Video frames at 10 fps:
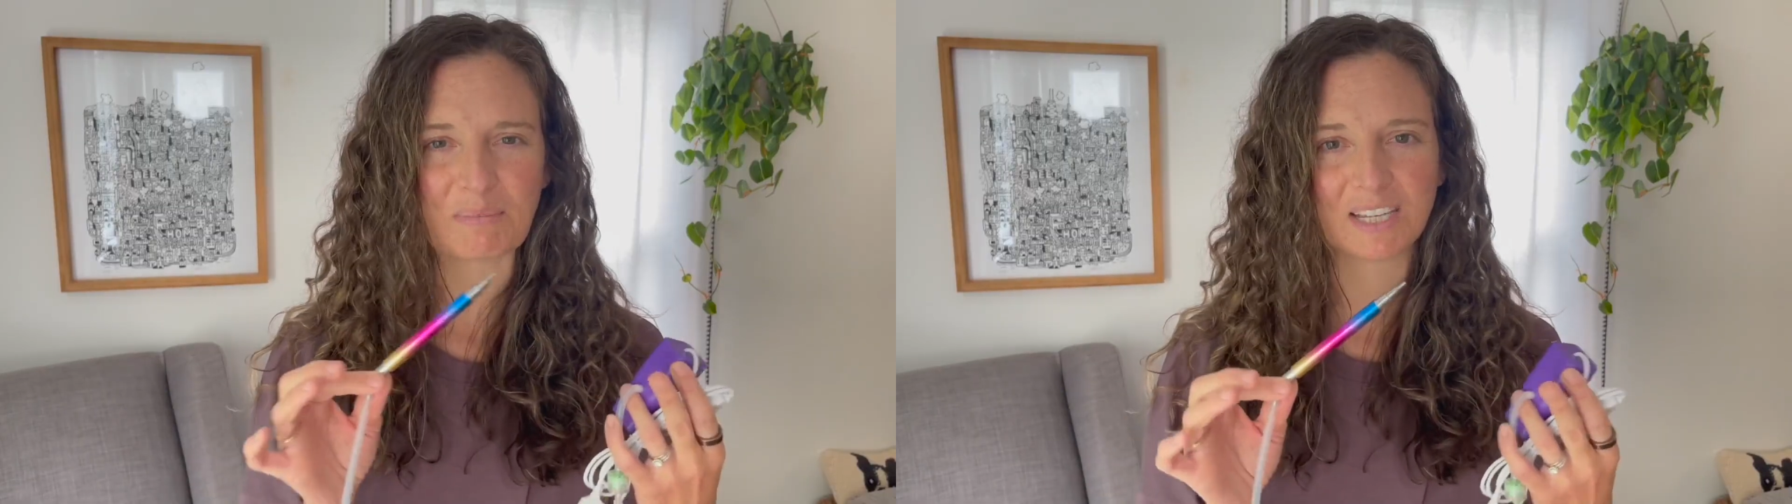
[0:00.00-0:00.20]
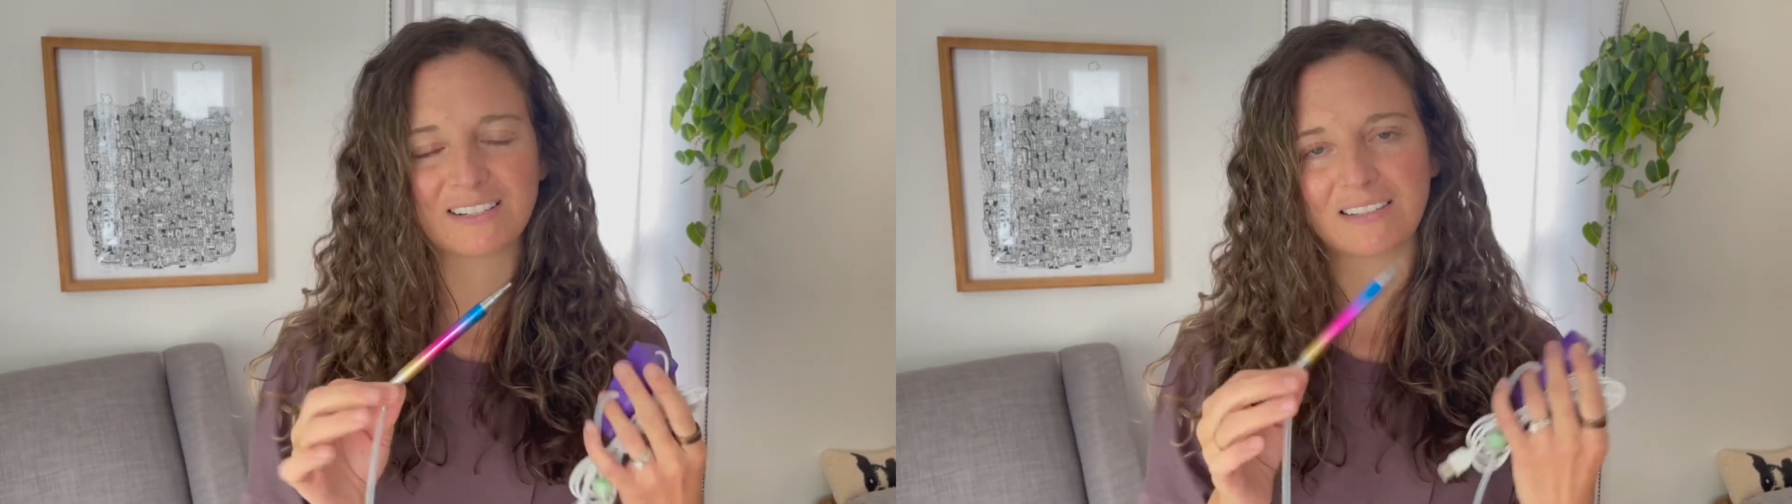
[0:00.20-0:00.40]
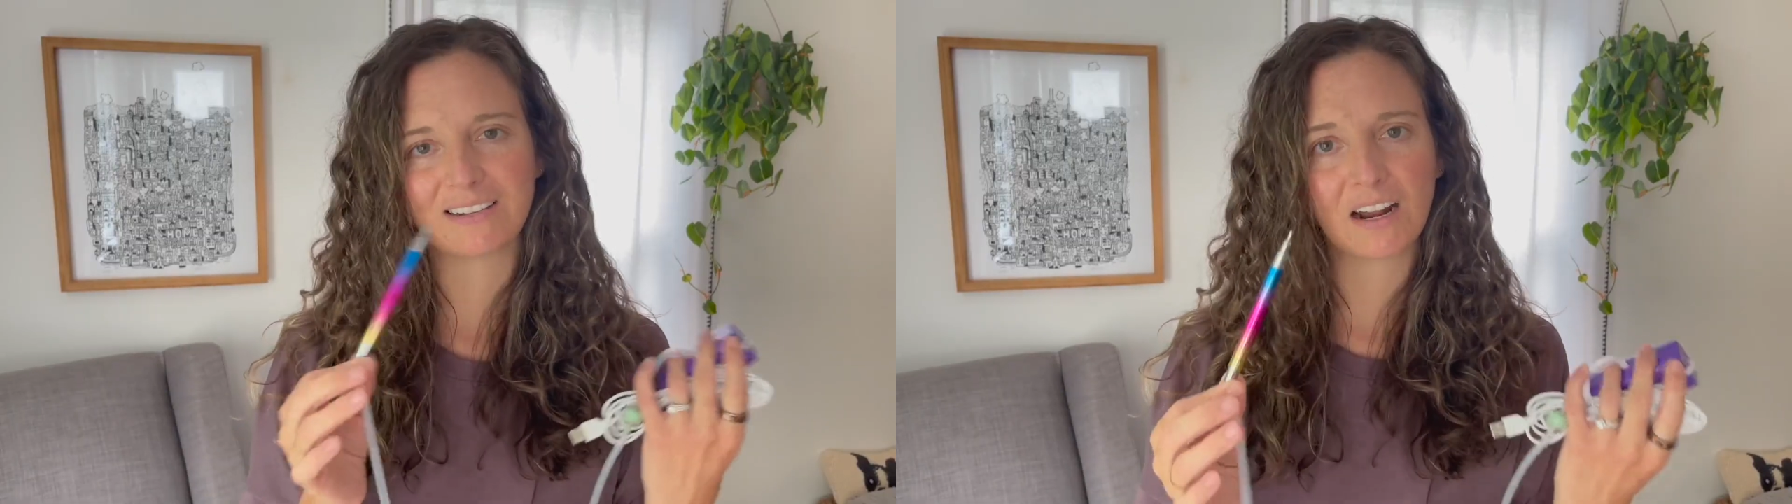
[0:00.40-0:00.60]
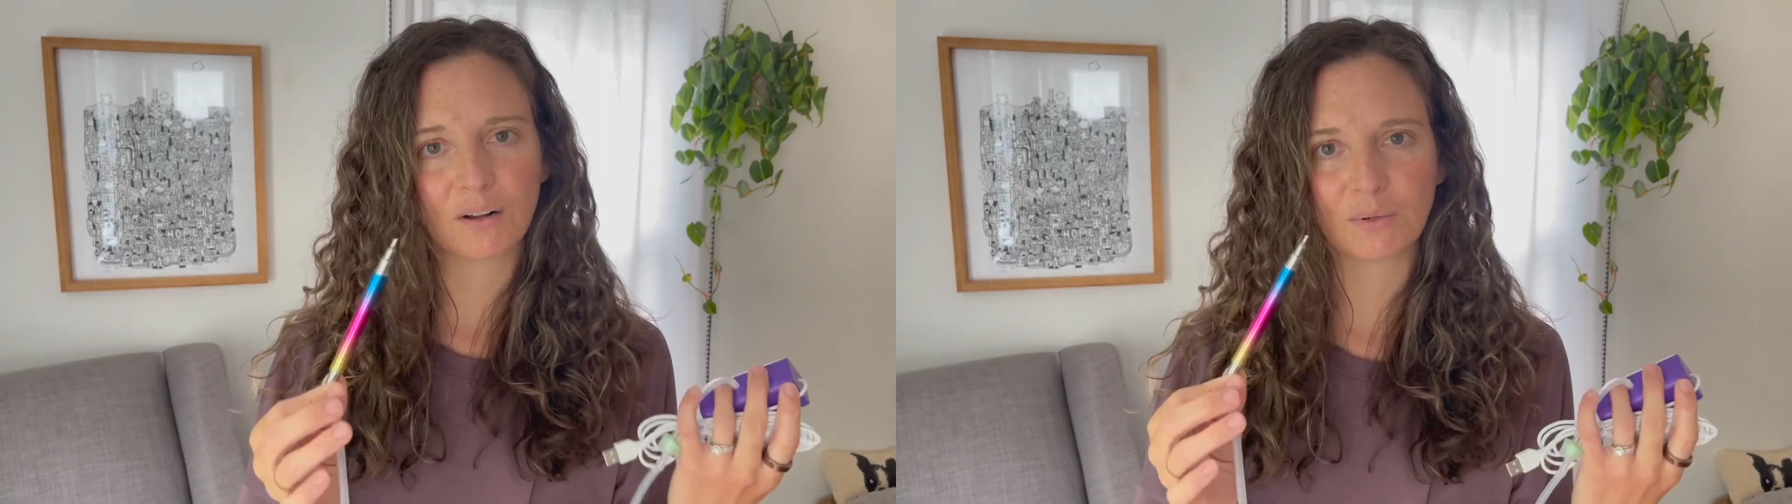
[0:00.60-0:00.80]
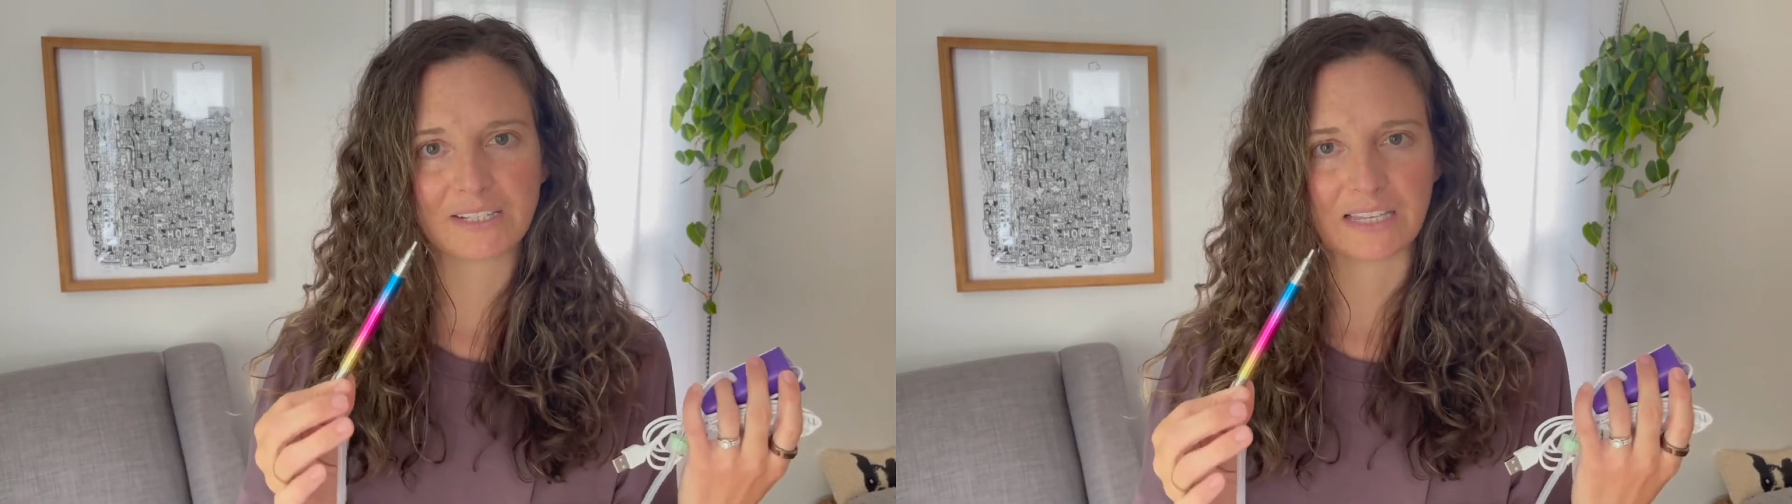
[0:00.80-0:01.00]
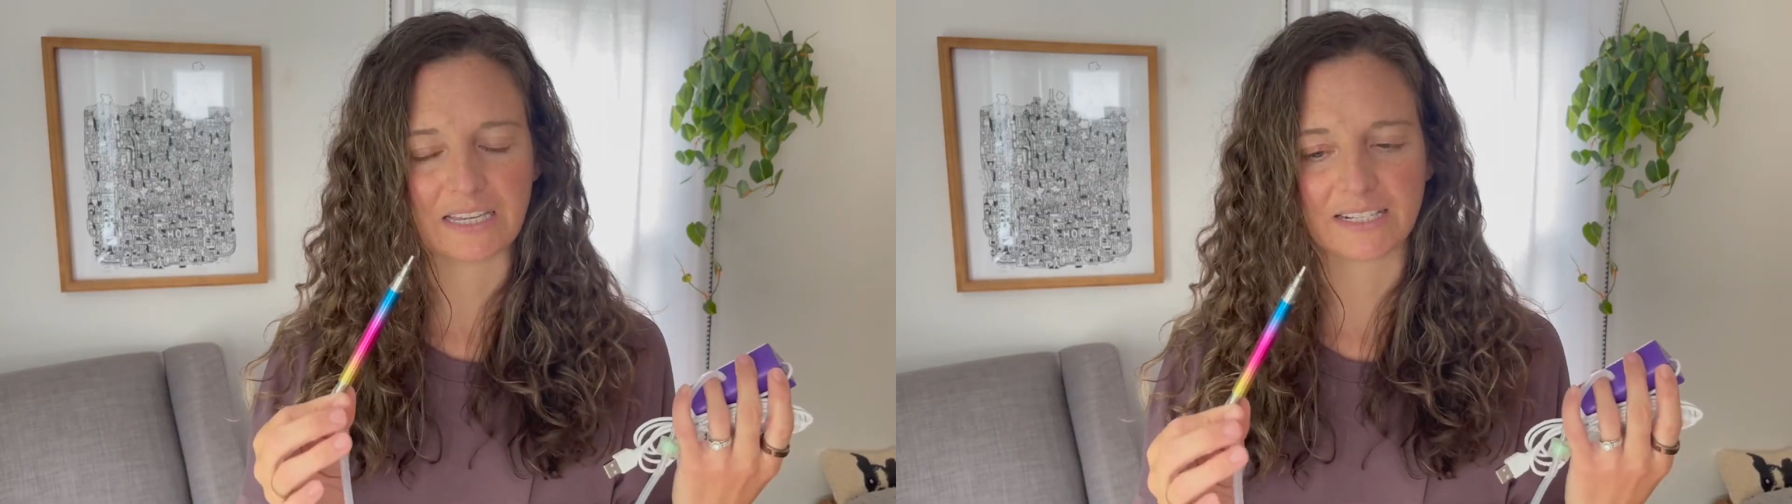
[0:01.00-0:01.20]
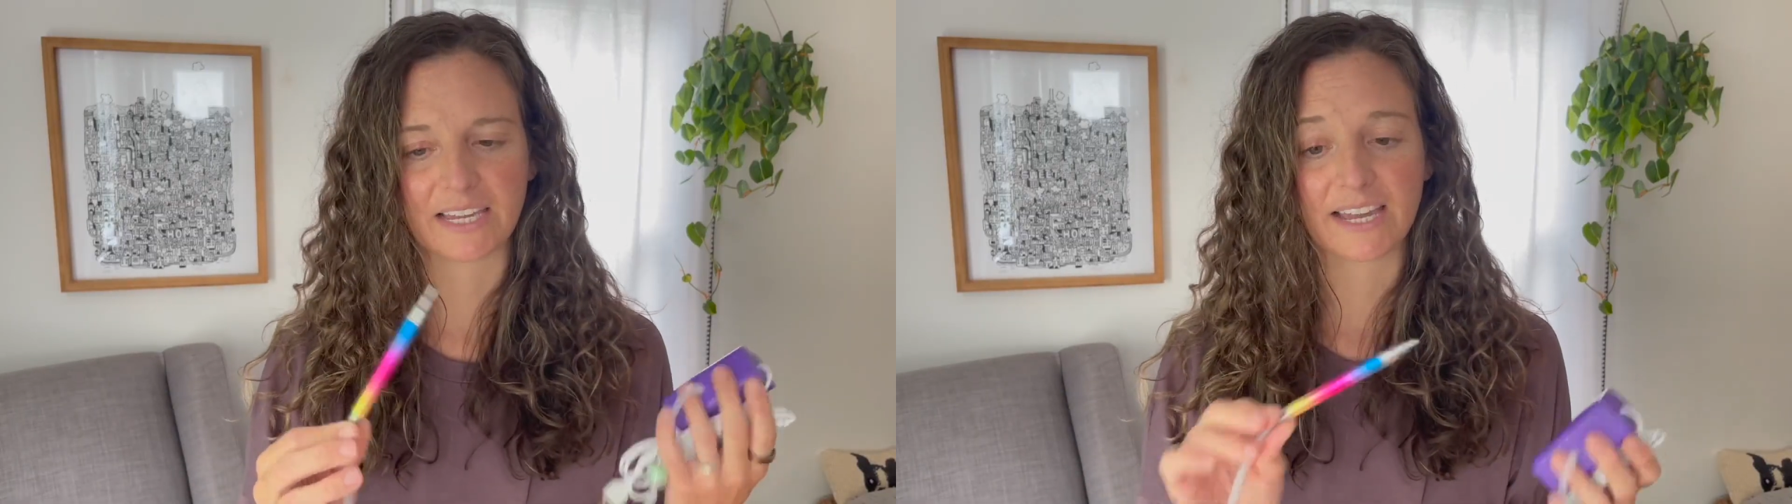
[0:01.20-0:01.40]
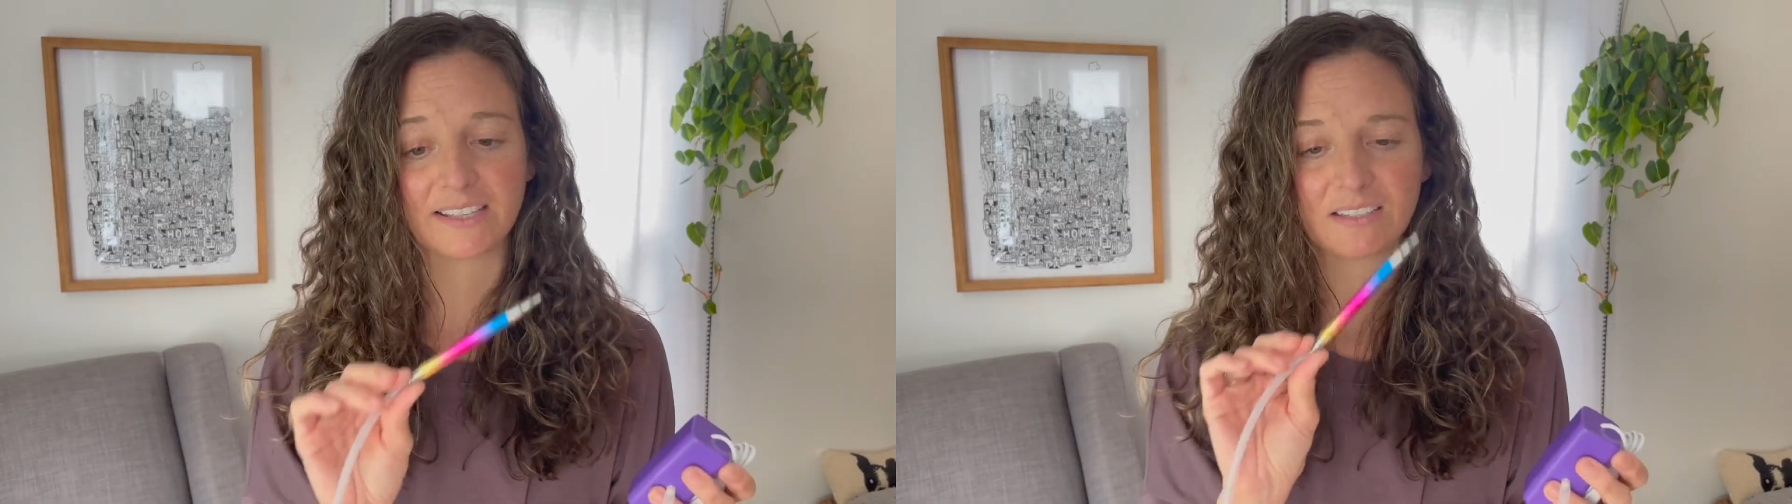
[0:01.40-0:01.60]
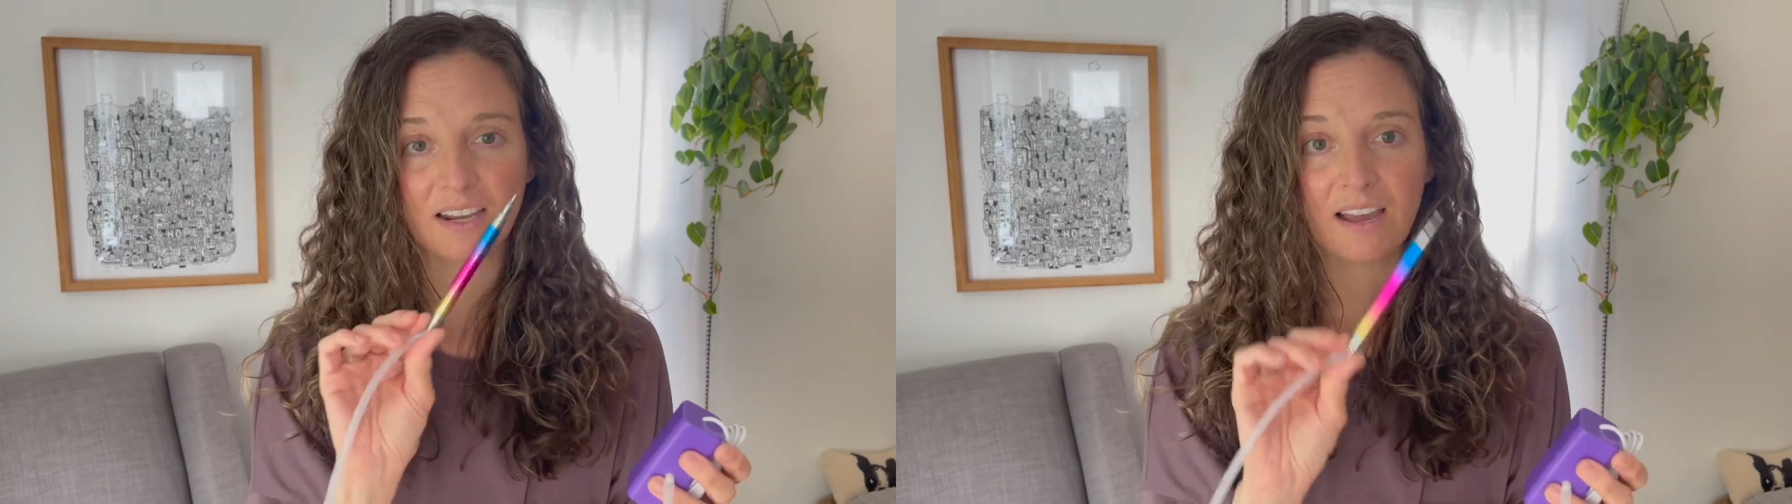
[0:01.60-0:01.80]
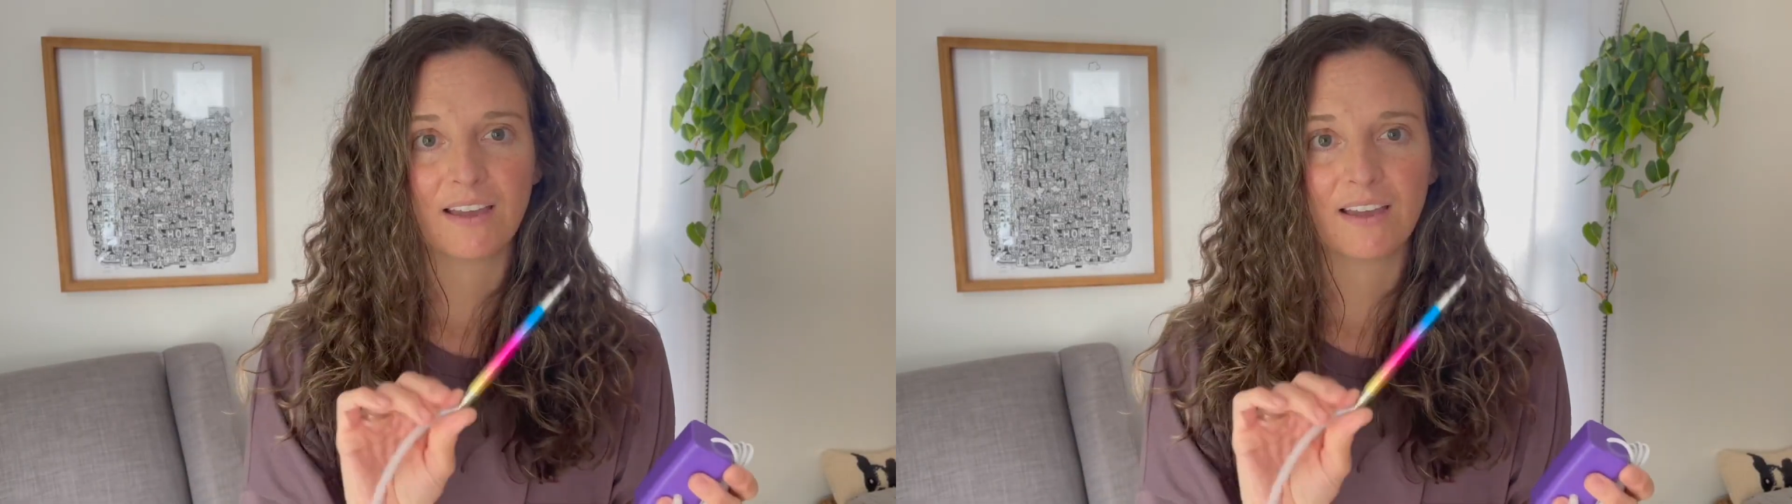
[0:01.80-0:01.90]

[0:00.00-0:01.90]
because it's not always the easiest.